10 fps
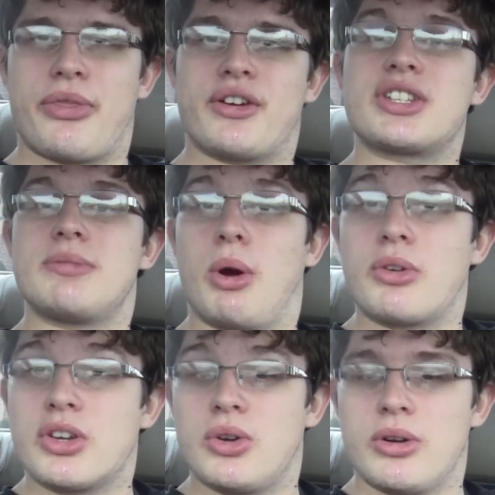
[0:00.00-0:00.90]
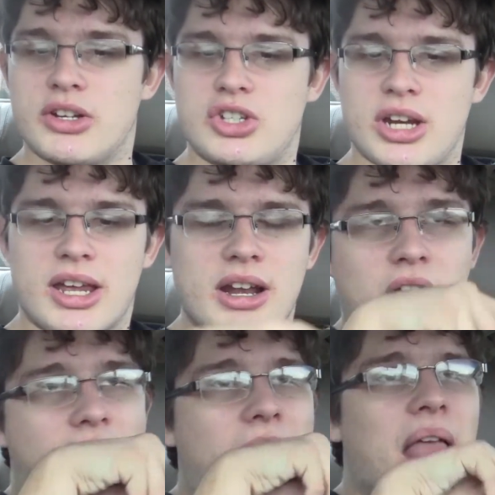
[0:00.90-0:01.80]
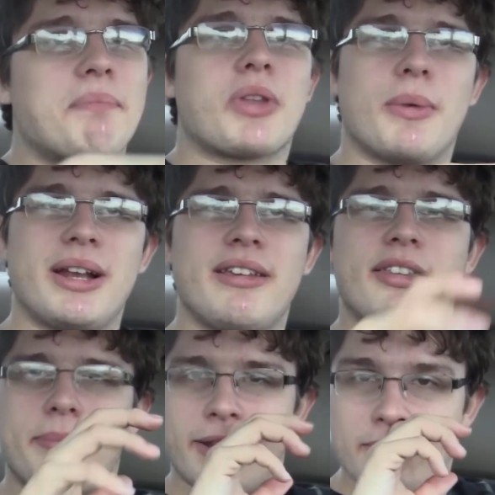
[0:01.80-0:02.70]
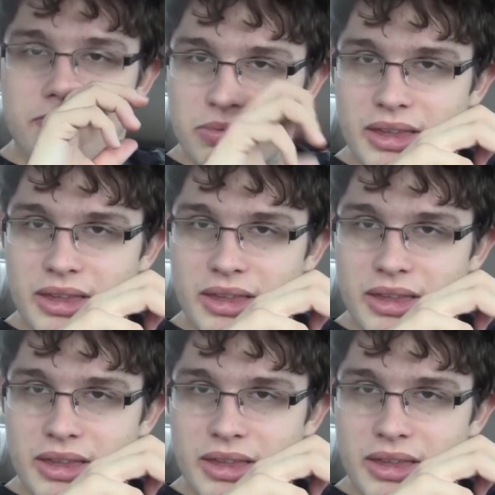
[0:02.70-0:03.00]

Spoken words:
with their smoked Gouda chicken, Wendy's has been